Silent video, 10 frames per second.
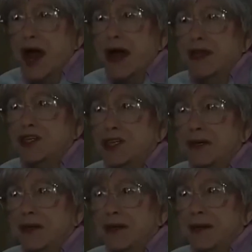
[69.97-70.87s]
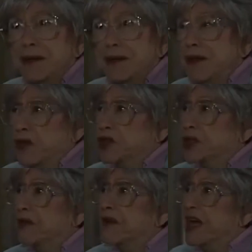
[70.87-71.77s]
age, you
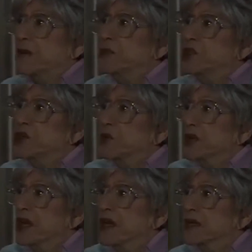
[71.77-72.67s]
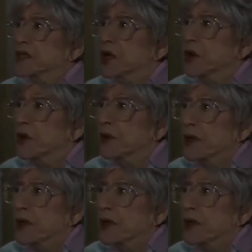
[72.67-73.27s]
should have had him done years ago.